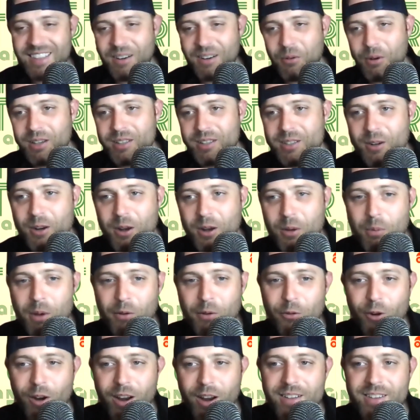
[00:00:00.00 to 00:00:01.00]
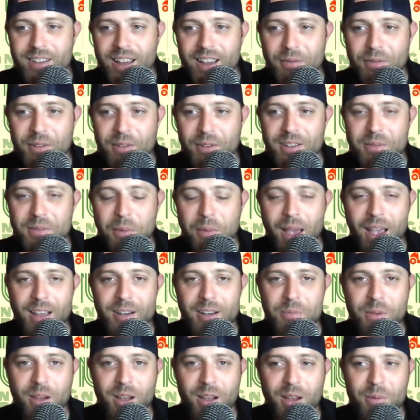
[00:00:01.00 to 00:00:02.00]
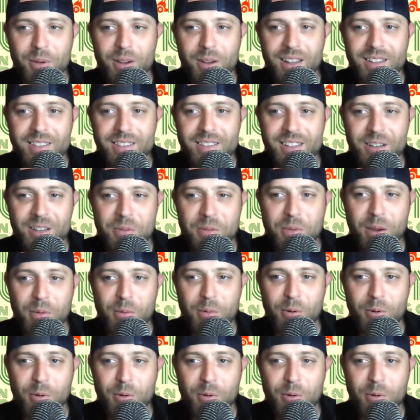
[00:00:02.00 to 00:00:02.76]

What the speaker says: we still gonna be friends after this match, Bubba. And he said, "You mean we're